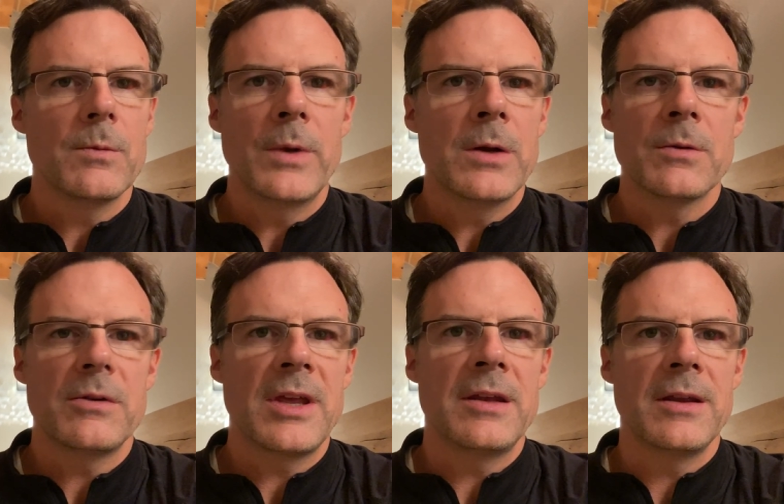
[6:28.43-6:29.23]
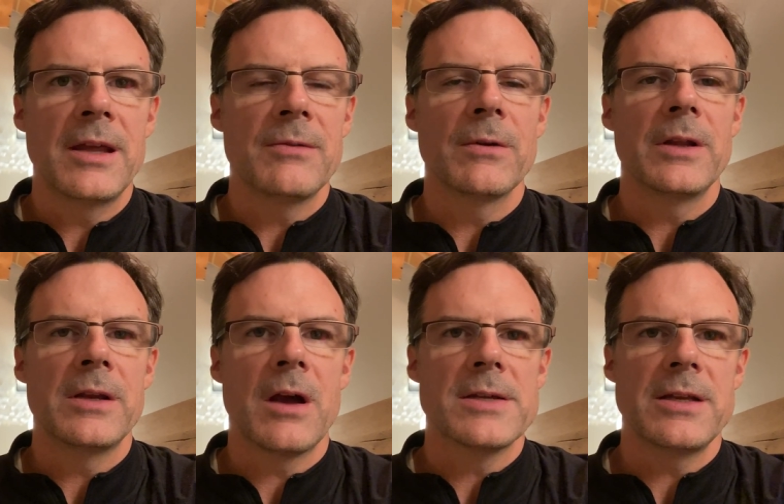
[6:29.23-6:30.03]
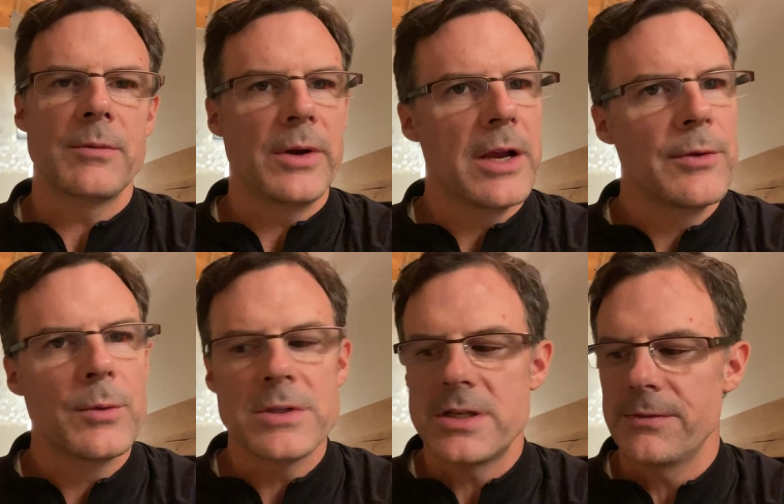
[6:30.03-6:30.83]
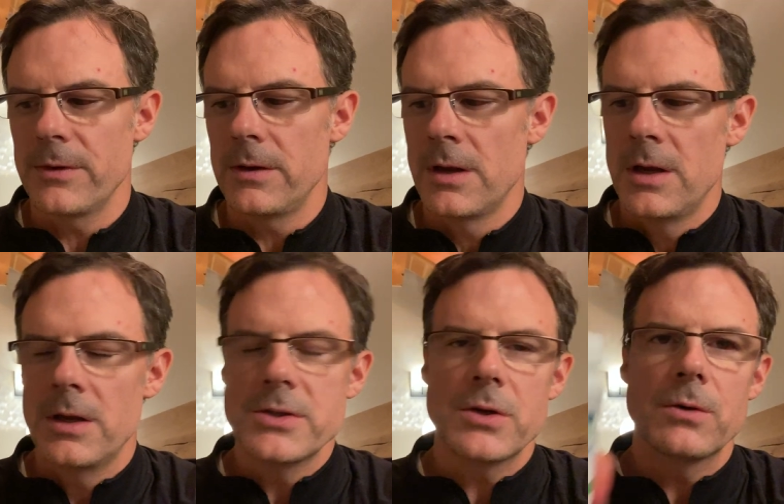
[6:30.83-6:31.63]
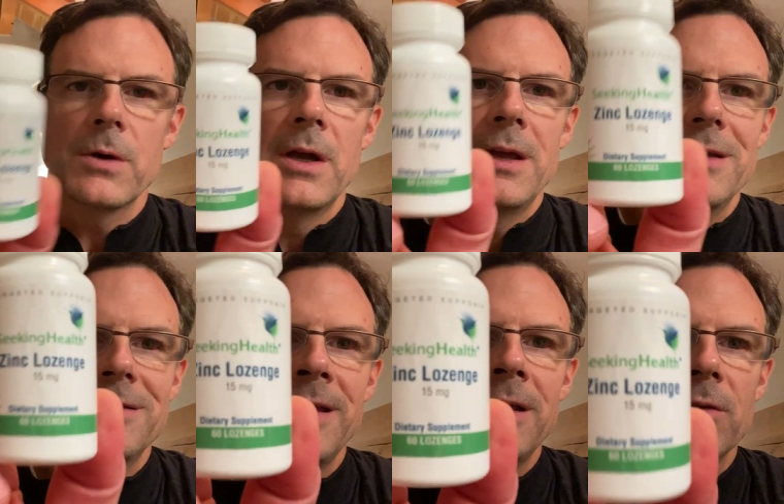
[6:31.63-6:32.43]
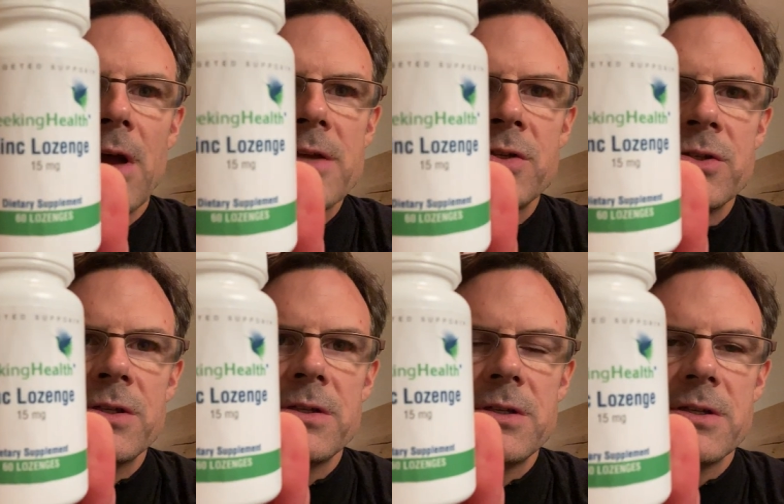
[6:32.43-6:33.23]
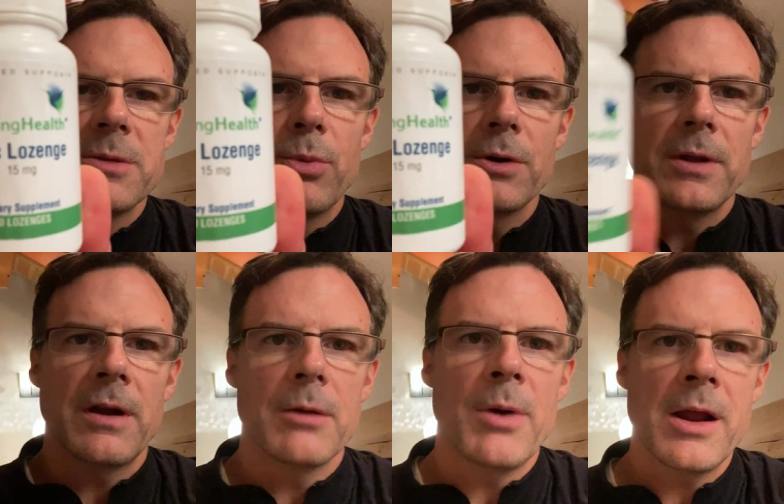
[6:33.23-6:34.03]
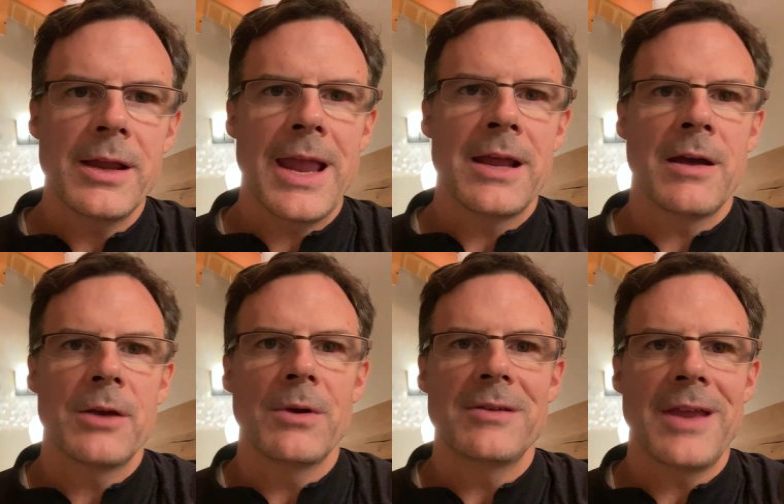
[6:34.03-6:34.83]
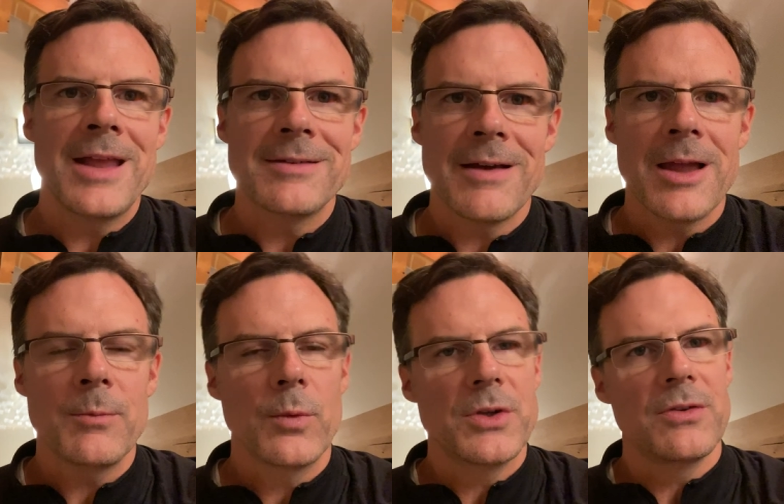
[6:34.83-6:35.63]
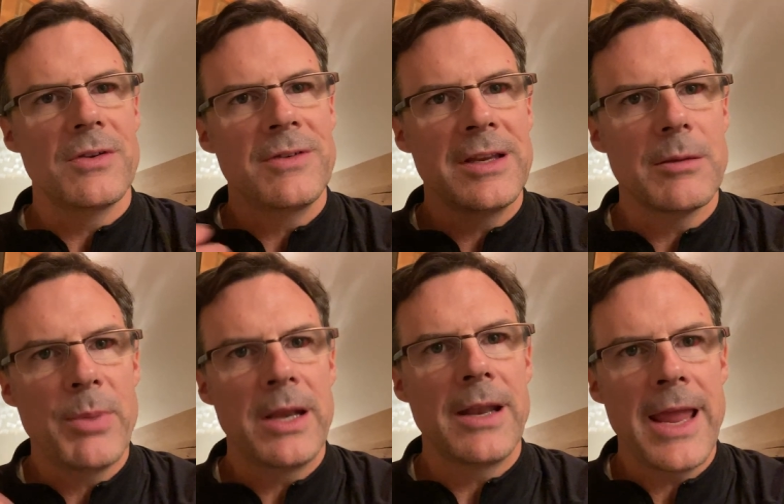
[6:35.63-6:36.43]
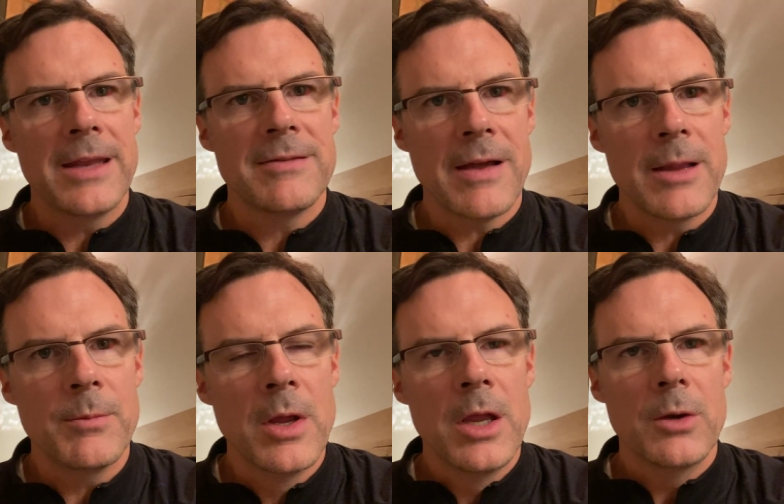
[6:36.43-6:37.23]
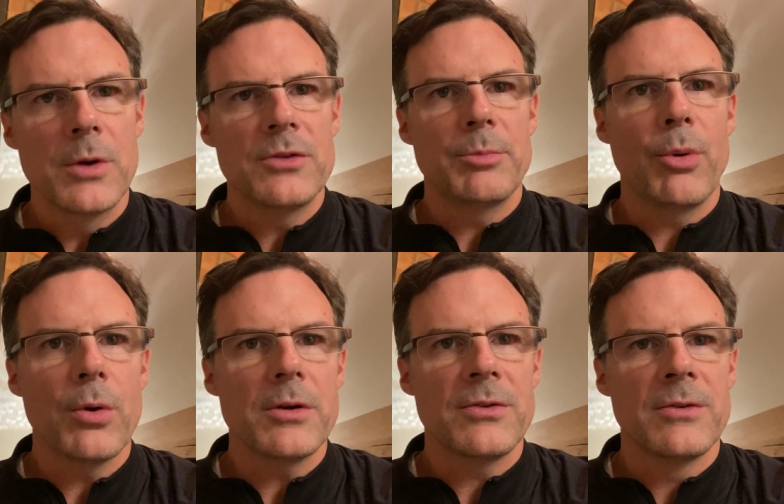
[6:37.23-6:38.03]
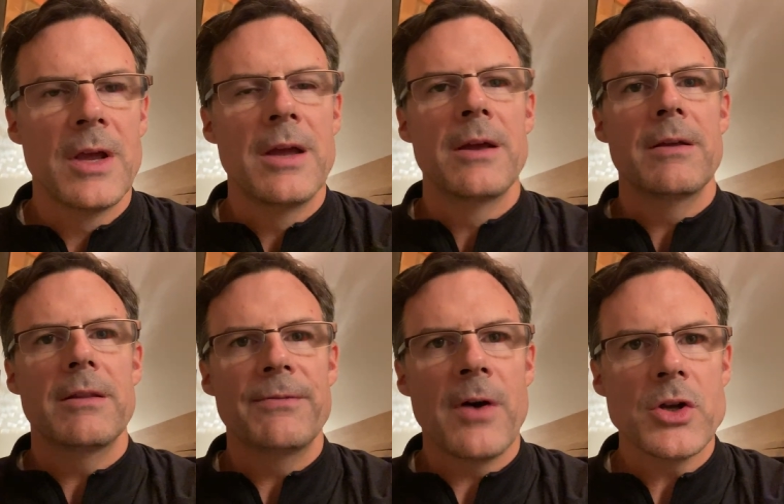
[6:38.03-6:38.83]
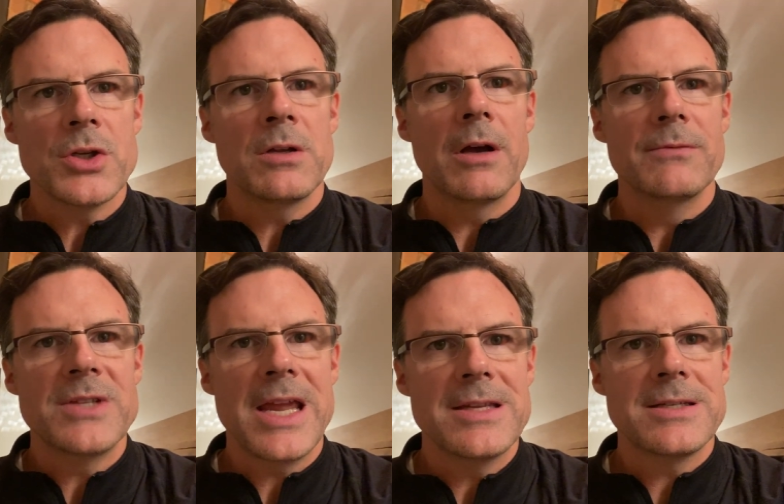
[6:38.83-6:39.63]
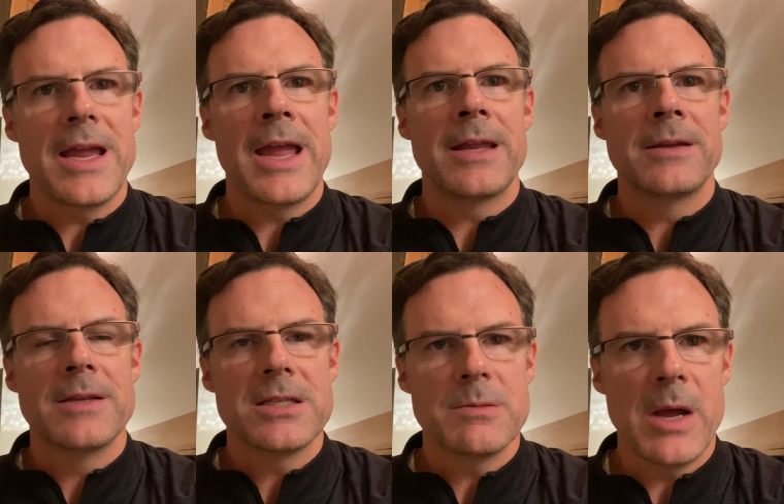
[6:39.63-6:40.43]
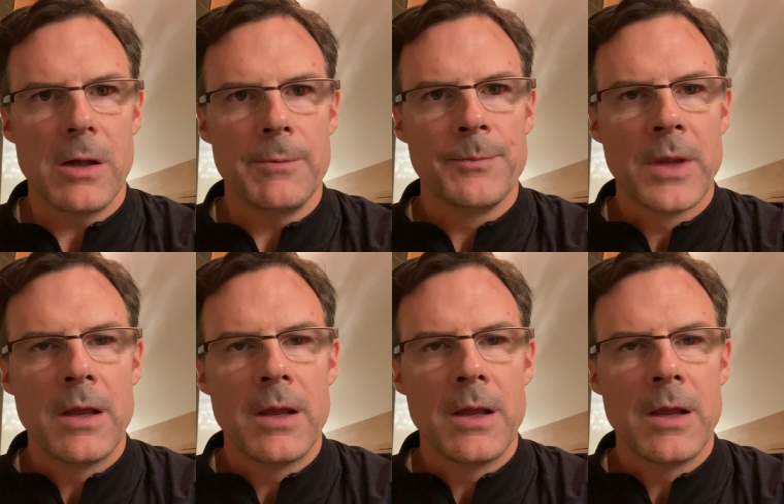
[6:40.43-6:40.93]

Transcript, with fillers: We don't tend to get really nauseated, but everyone's different. So zinc lozenges to support the carbonic anhydrase enzyme, which is a zinc dependent enzyme, which supports the function of taste and smell.